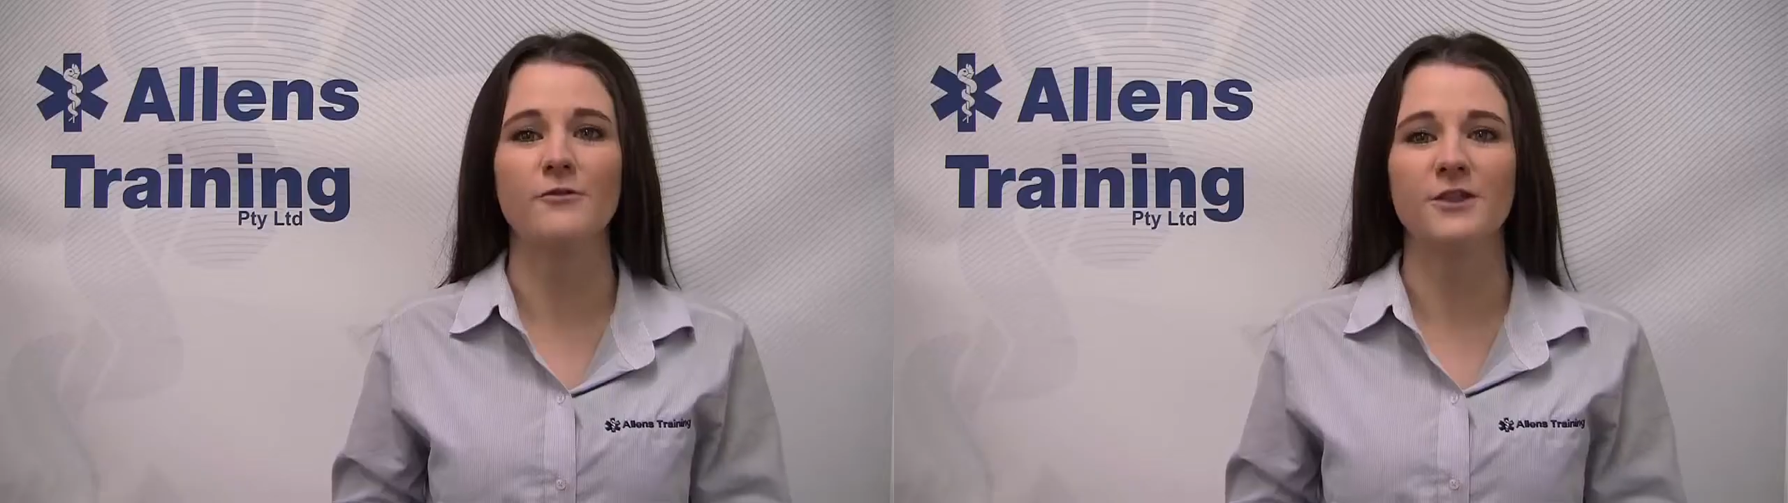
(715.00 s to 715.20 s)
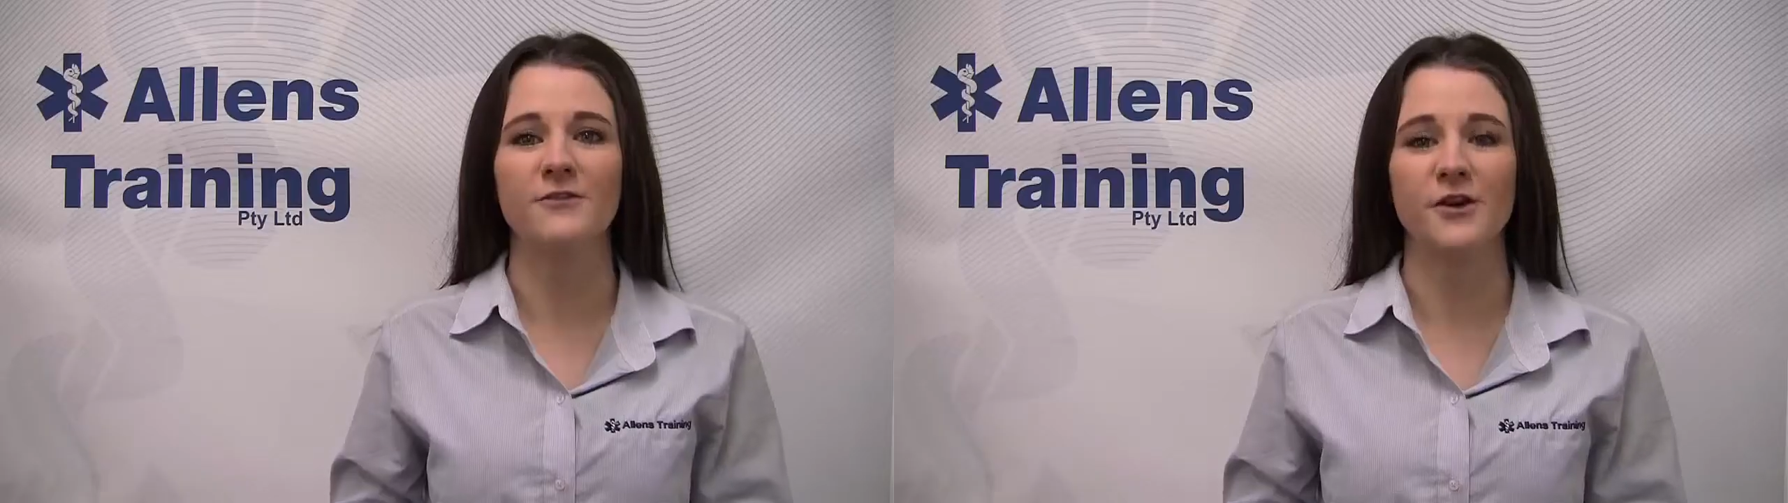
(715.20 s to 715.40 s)

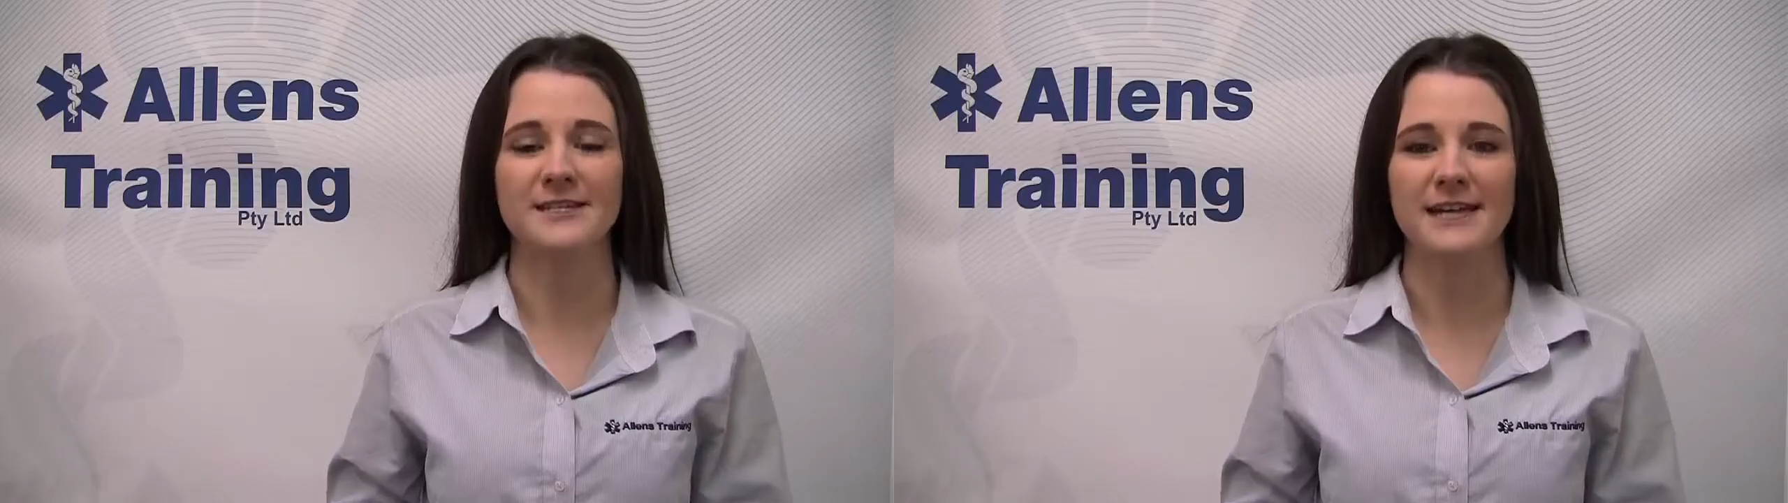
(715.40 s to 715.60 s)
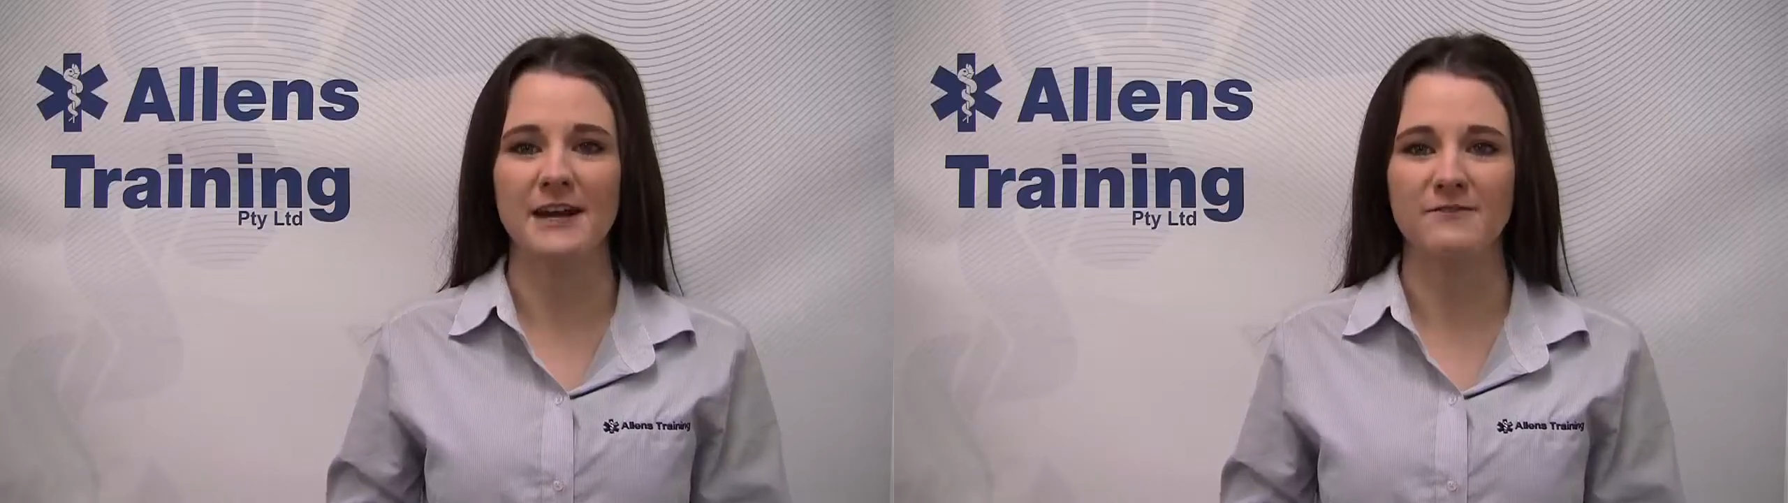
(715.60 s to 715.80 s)
with
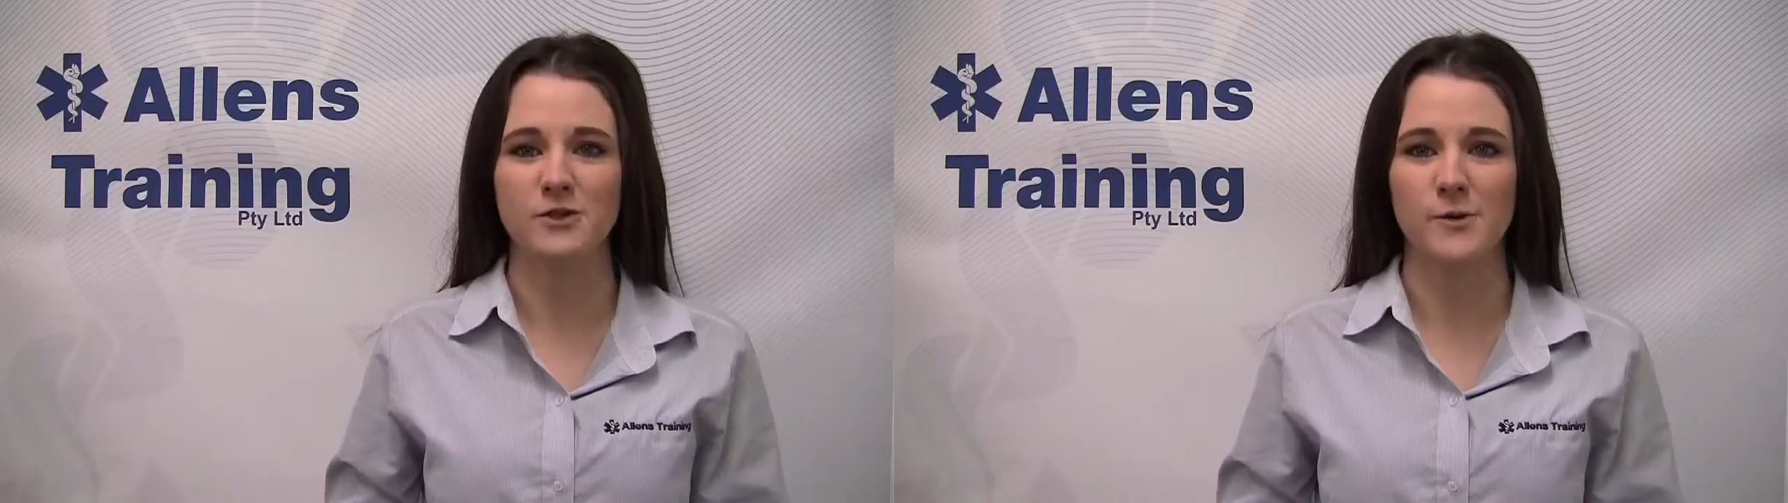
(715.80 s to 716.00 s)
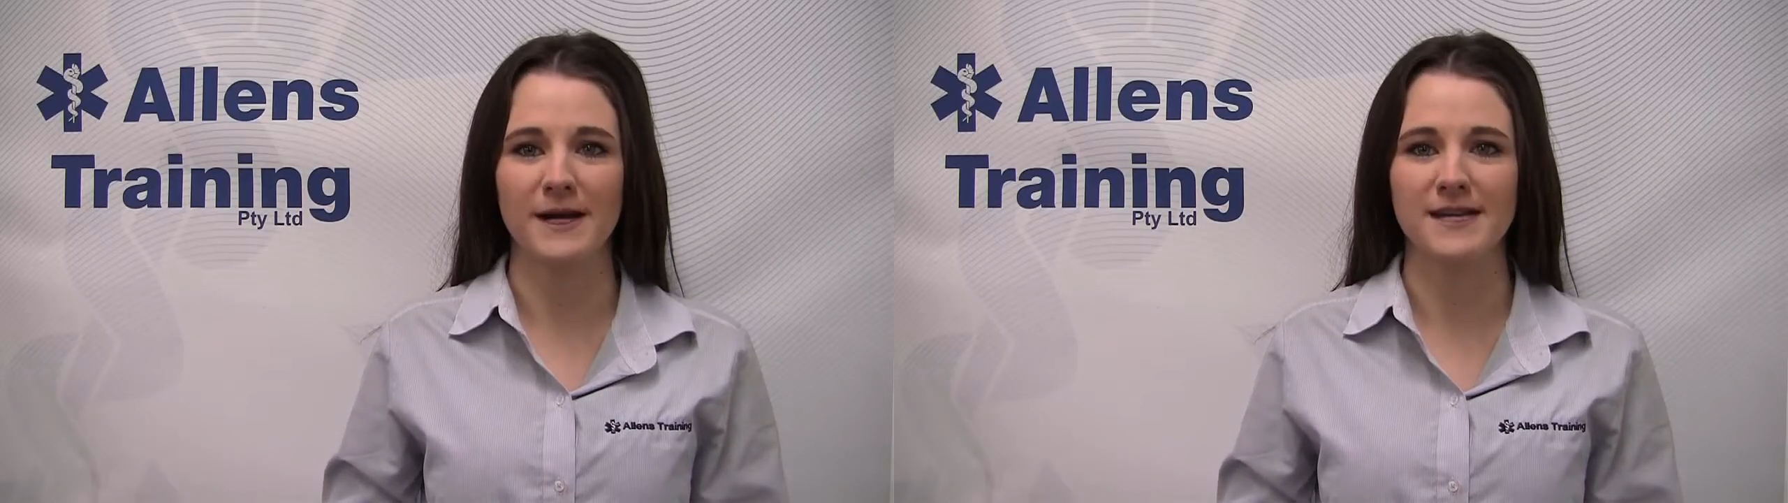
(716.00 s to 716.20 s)
first aid for
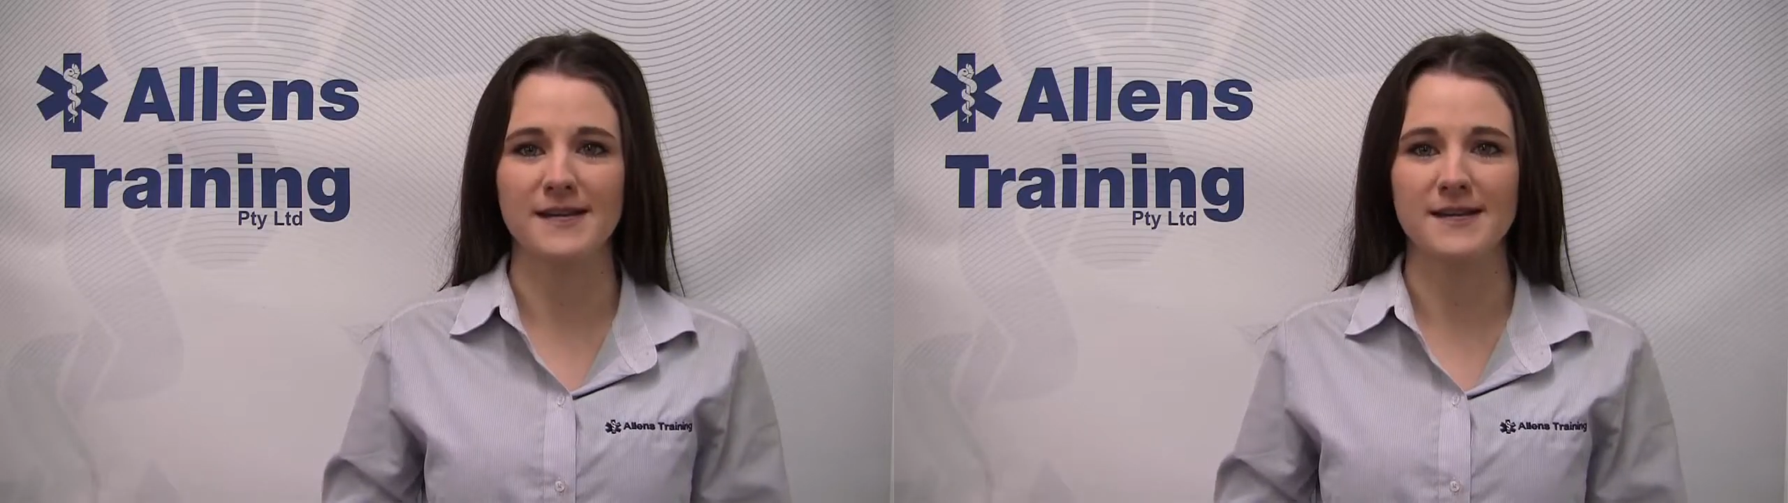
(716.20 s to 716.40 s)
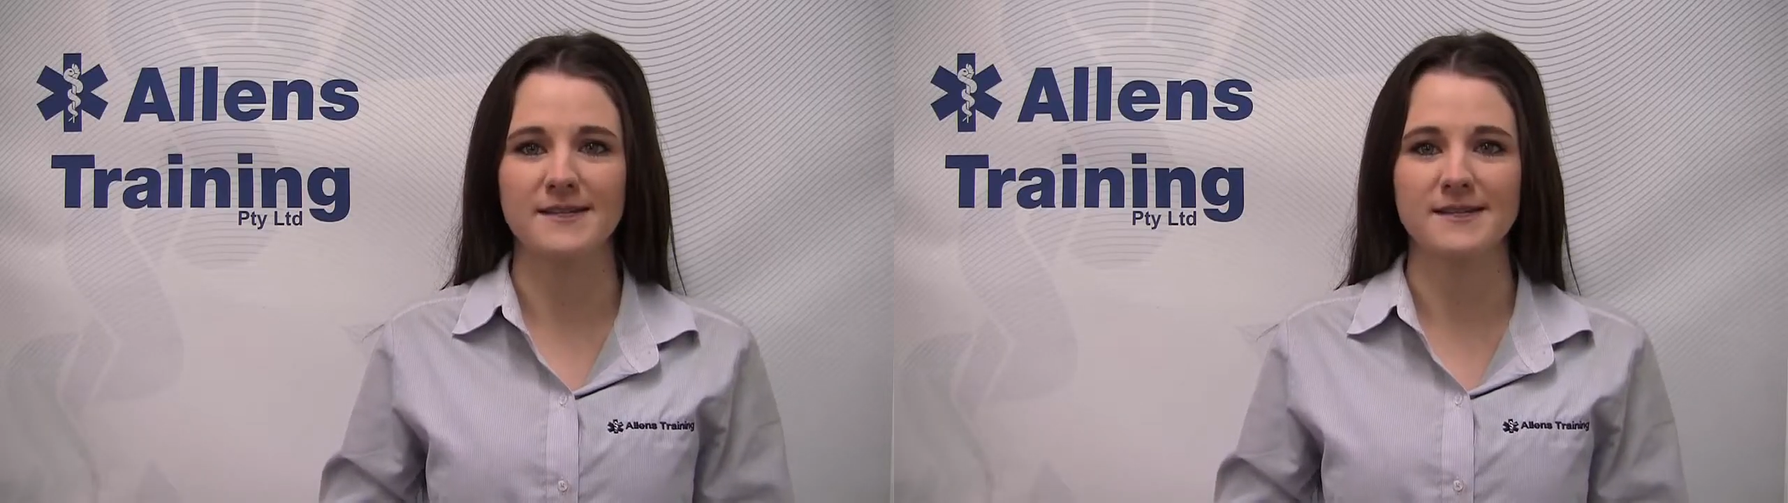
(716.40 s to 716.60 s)
20
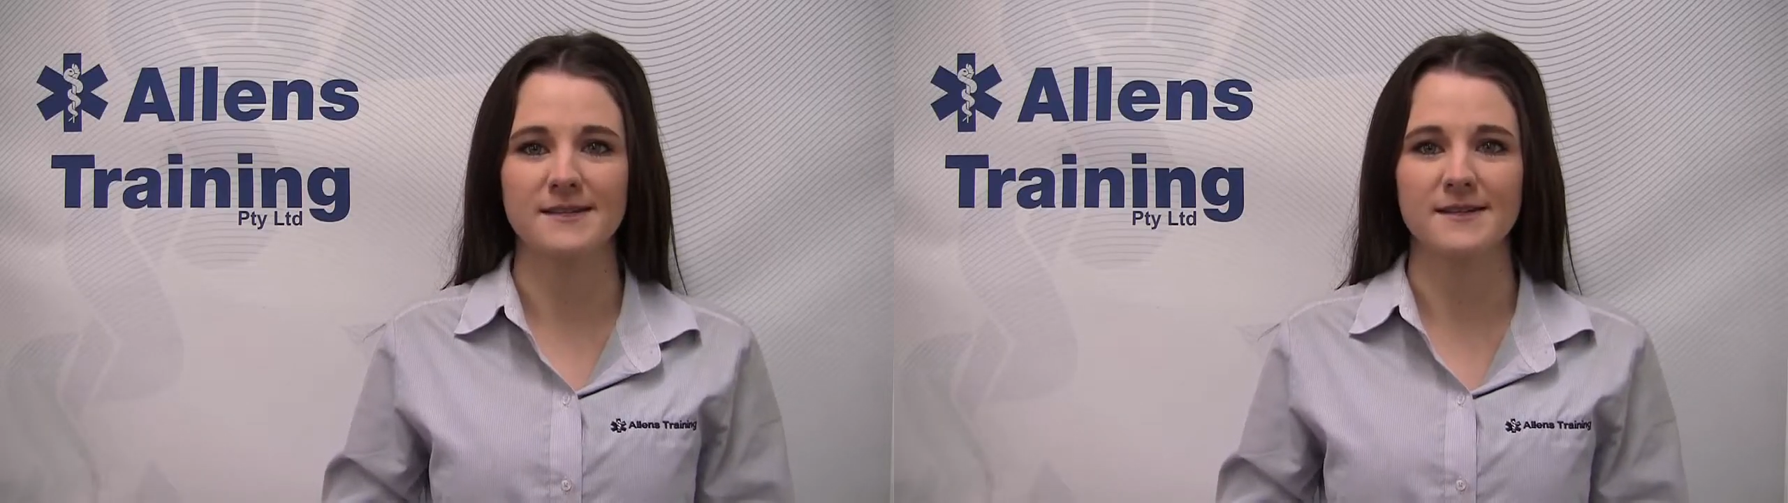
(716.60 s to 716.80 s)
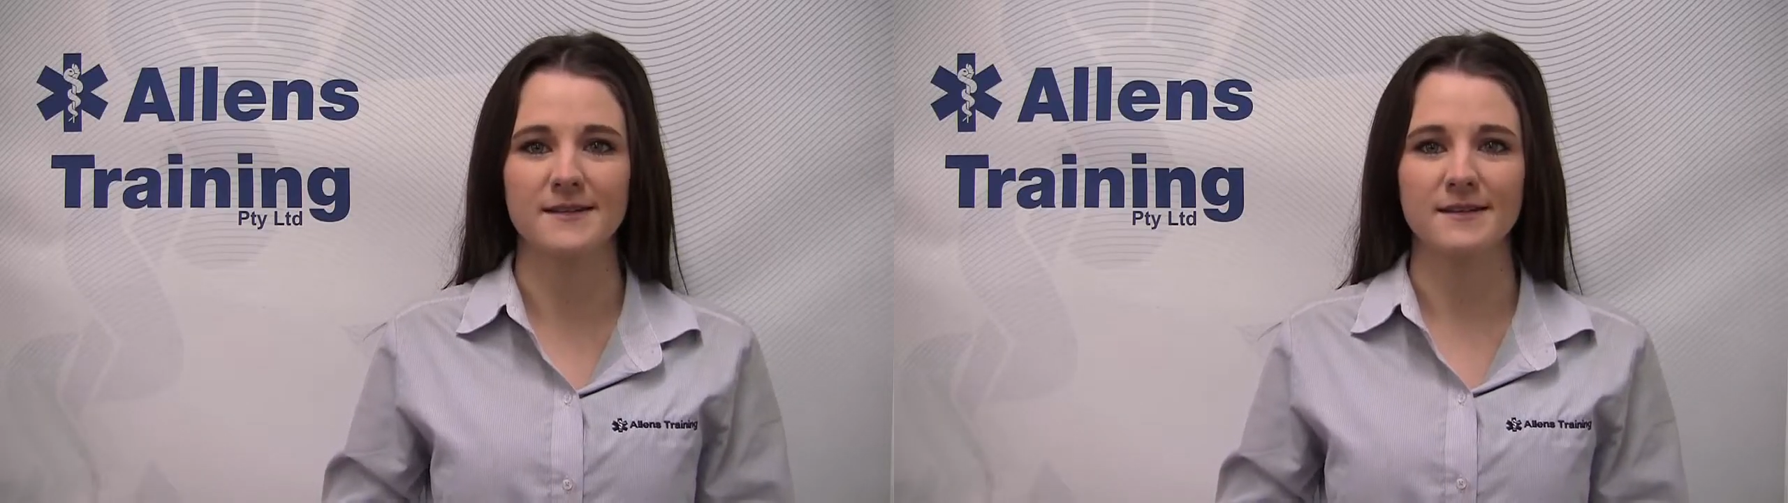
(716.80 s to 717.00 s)
years.